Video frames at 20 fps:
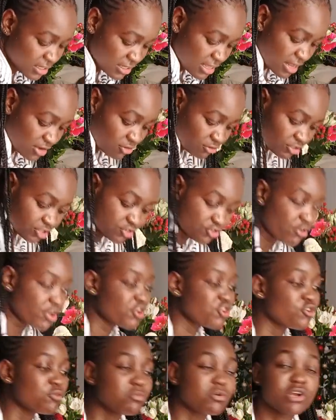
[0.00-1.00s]
They're not your
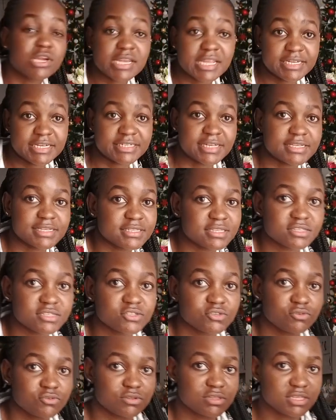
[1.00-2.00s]
normal lettuce.
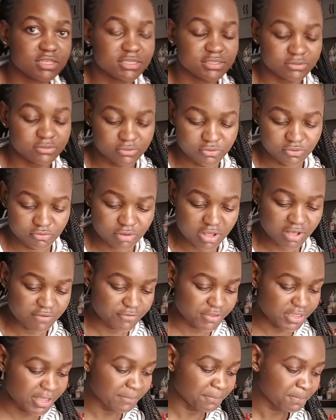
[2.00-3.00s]
So this you have
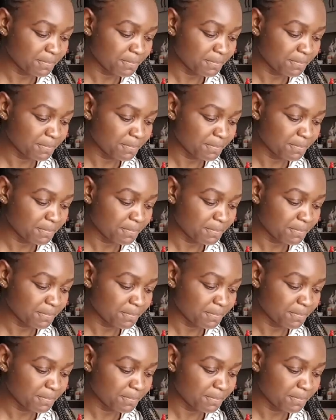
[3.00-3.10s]
here.